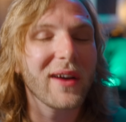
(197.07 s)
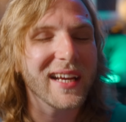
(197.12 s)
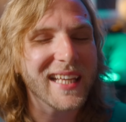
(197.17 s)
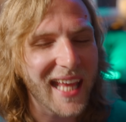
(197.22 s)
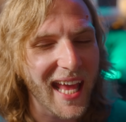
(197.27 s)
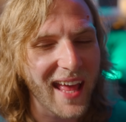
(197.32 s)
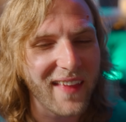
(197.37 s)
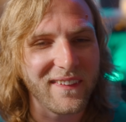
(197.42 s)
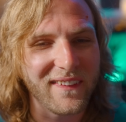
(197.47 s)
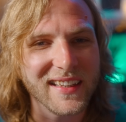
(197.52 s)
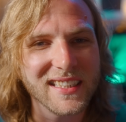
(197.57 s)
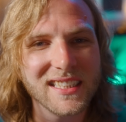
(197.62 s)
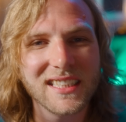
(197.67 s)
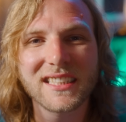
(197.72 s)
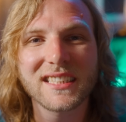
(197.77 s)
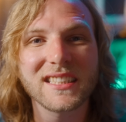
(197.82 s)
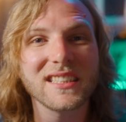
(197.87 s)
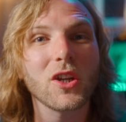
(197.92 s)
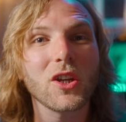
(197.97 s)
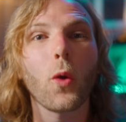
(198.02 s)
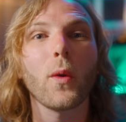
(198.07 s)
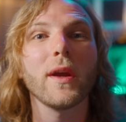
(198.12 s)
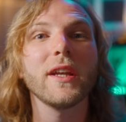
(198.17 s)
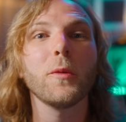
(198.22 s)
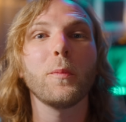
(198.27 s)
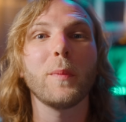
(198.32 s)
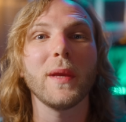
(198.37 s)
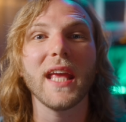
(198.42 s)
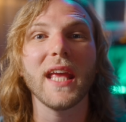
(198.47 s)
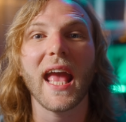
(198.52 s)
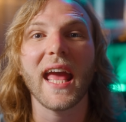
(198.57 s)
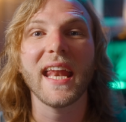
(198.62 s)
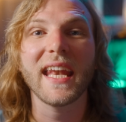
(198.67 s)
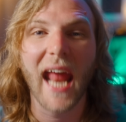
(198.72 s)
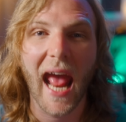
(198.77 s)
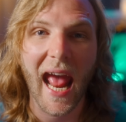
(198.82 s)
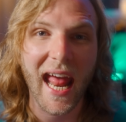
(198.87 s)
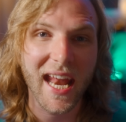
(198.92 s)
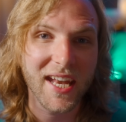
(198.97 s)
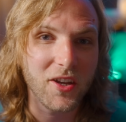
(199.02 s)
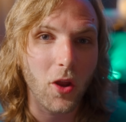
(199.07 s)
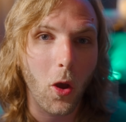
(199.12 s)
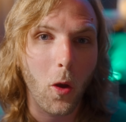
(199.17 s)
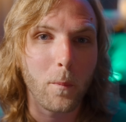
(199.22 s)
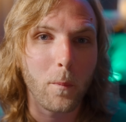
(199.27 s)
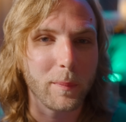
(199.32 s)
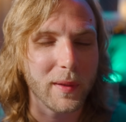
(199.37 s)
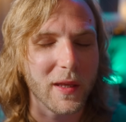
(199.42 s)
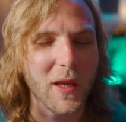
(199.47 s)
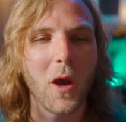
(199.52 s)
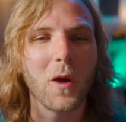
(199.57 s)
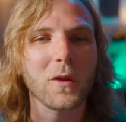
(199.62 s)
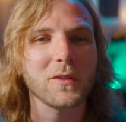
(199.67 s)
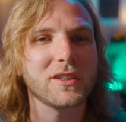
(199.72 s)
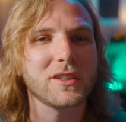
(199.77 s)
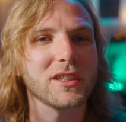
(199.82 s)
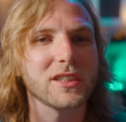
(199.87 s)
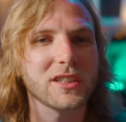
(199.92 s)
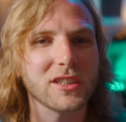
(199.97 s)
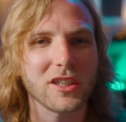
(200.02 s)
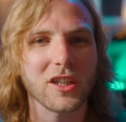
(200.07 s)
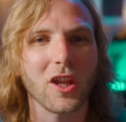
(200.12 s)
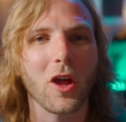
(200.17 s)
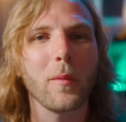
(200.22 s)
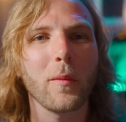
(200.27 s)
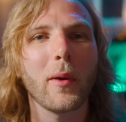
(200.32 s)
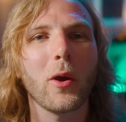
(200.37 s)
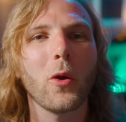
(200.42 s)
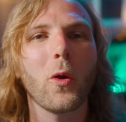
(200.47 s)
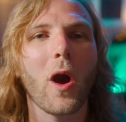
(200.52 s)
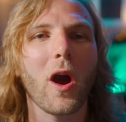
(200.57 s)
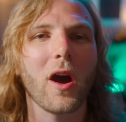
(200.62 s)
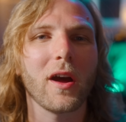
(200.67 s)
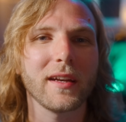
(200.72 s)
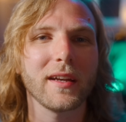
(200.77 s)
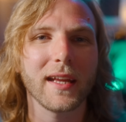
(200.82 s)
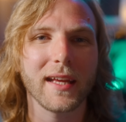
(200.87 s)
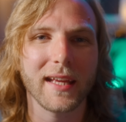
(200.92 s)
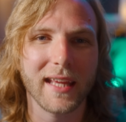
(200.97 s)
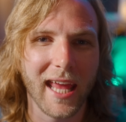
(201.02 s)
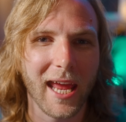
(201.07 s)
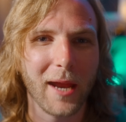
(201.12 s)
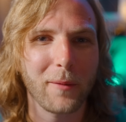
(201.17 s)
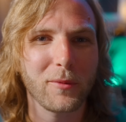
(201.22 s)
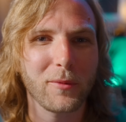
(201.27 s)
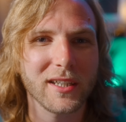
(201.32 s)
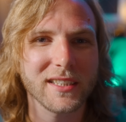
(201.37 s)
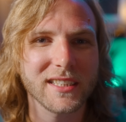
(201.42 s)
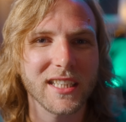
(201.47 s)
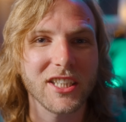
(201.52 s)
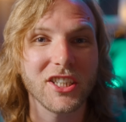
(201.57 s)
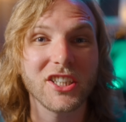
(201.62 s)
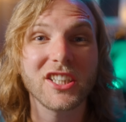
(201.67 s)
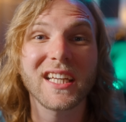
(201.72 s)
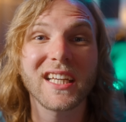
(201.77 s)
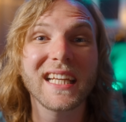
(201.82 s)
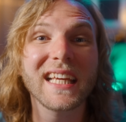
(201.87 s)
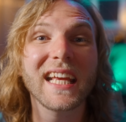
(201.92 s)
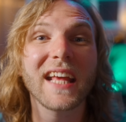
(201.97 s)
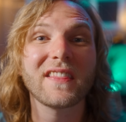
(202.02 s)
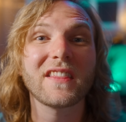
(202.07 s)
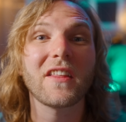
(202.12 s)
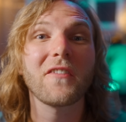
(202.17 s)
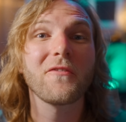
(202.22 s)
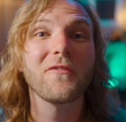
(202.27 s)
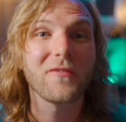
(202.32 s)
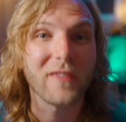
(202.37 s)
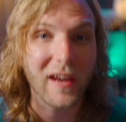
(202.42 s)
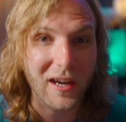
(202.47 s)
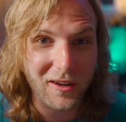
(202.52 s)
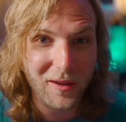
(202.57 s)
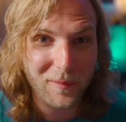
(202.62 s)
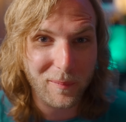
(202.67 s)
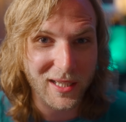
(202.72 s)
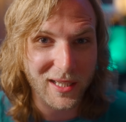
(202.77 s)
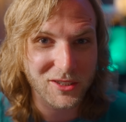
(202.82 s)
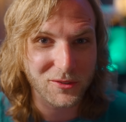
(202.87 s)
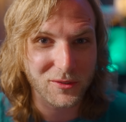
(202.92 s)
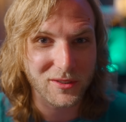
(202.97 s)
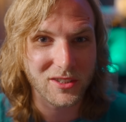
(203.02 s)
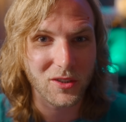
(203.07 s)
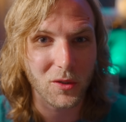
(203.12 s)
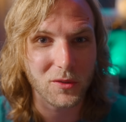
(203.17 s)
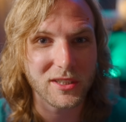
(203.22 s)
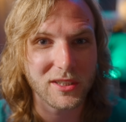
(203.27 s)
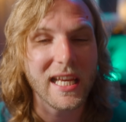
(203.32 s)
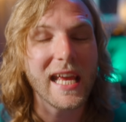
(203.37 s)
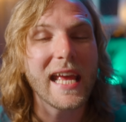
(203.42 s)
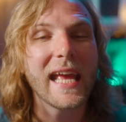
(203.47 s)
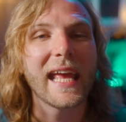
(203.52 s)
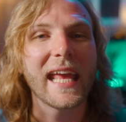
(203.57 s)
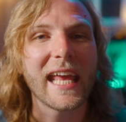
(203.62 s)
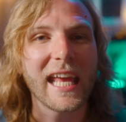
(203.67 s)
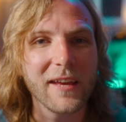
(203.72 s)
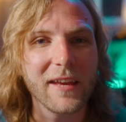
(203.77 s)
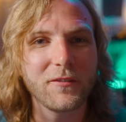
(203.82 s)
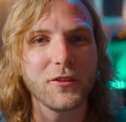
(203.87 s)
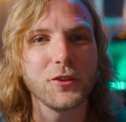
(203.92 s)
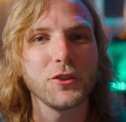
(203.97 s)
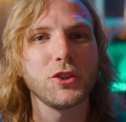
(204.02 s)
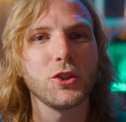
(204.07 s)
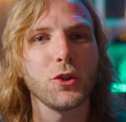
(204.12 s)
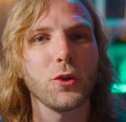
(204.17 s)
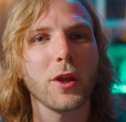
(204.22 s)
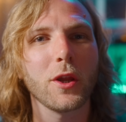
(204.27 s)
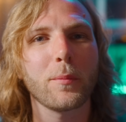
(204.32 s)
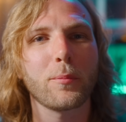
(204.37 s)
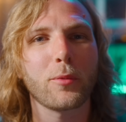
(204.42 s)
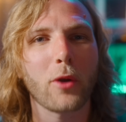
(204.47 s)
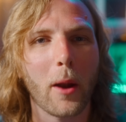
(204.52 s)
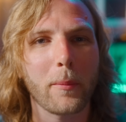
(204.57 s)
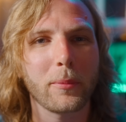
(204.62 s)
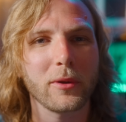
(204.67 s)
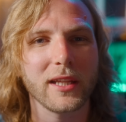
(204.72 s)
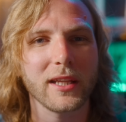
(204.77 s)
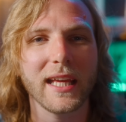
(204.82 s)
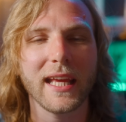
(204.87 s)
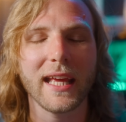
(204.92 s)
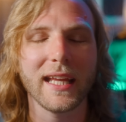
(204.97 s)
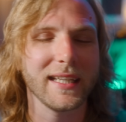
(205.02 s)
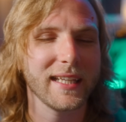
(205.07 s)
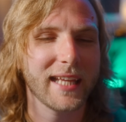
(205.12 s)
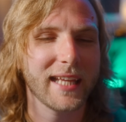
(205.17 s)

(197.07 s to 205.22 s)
again, this isn't going to be an end-all be-all to slow-mo on cameras. You're gonna get the very best results if you shoot it properly in